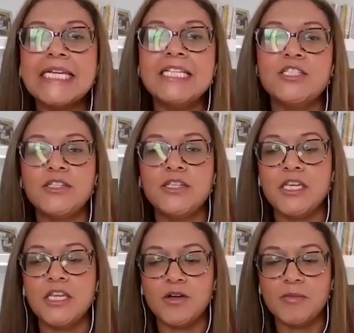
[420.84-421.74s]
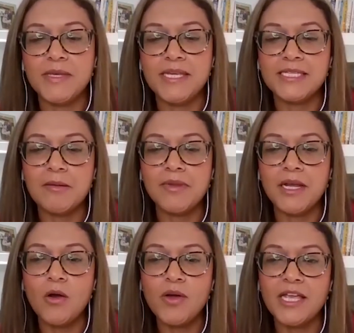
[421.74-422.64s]
into the gear, because I'm
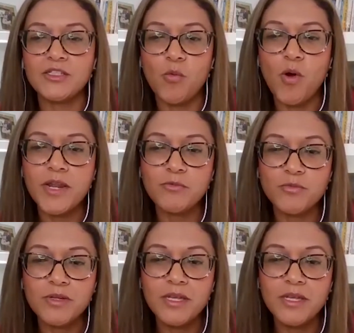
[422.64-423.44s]
like, okay, so what?